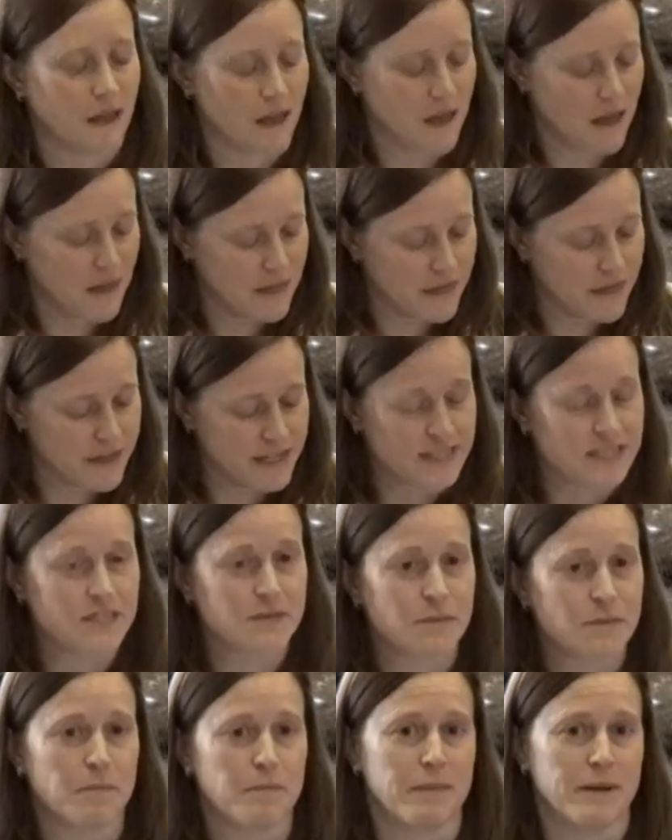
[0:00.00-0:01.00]
this
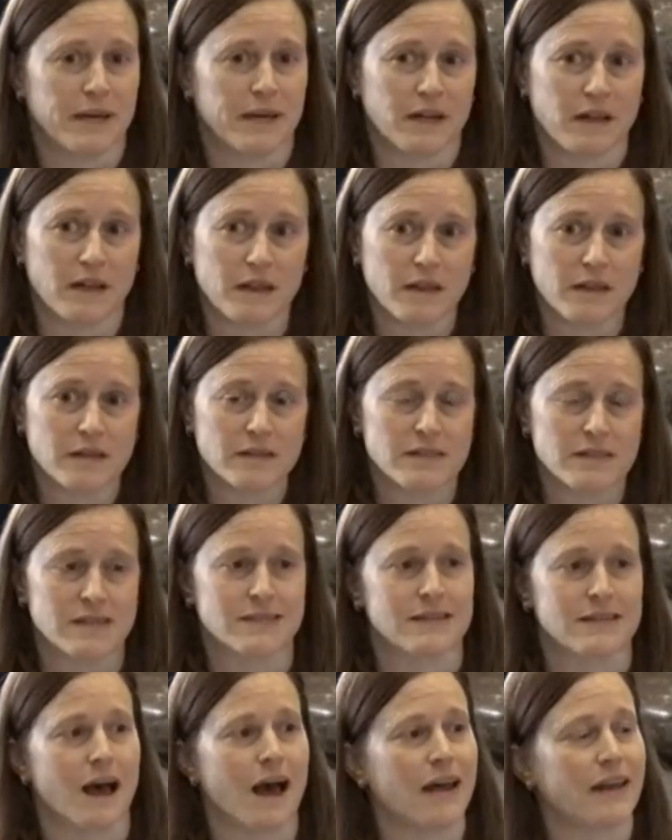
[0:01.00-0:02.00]
bill does
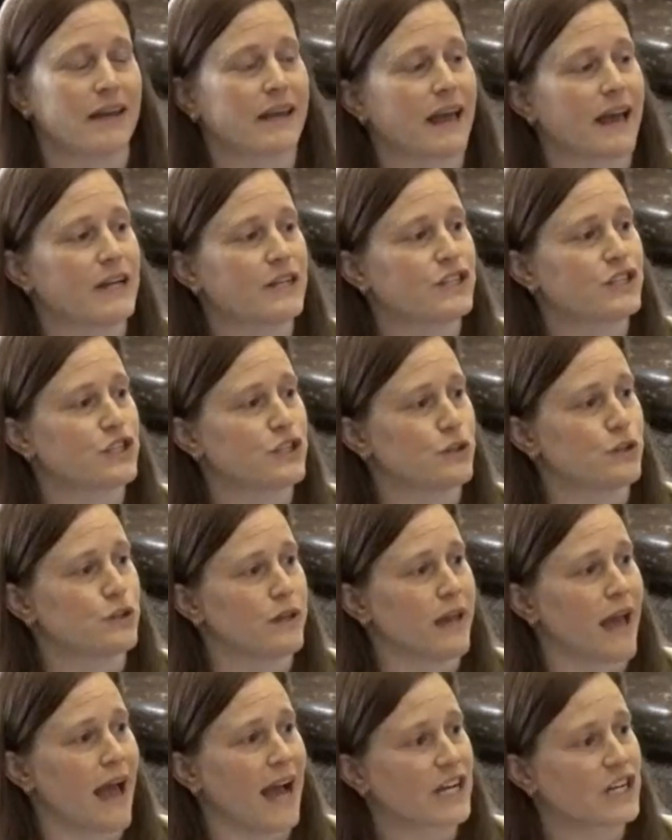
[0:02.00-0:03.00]
not get to
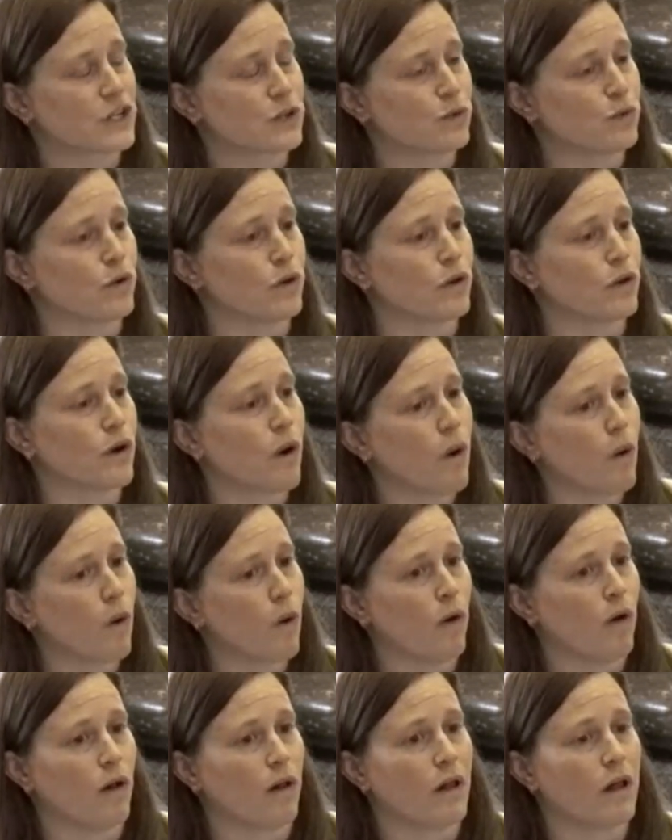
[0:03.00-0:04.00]
the actual
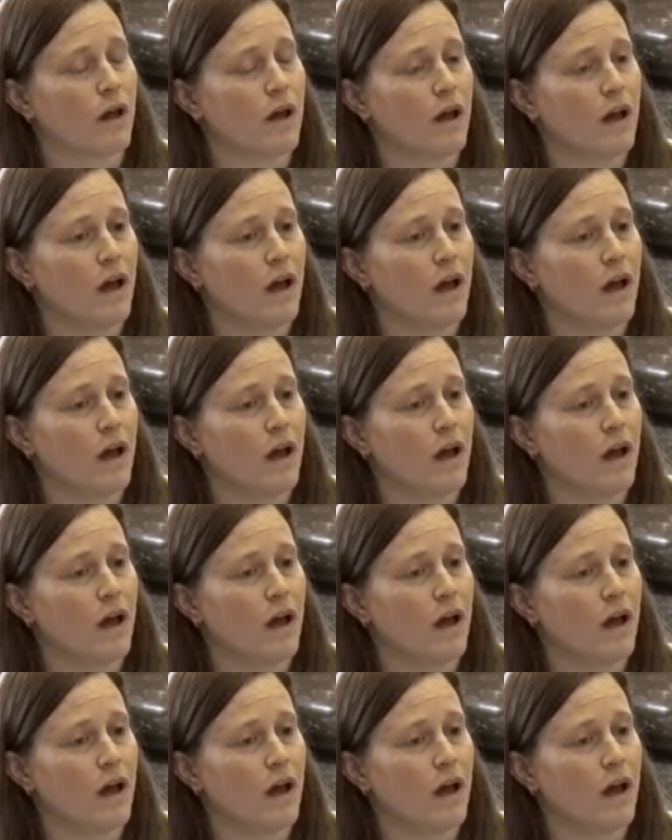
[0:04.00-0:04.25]
goal